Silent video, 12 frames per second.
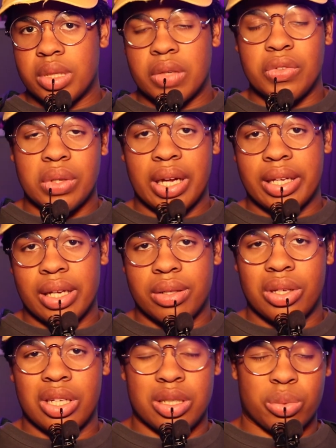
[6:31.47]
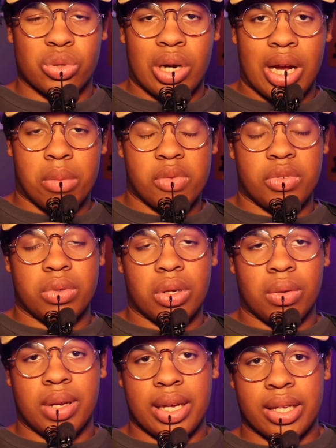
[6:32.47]
If you like it, you can subscribe. If you
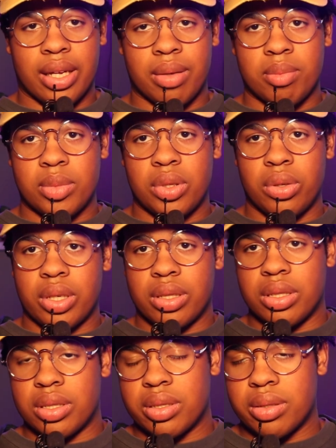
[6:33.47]
don't like it, you can just...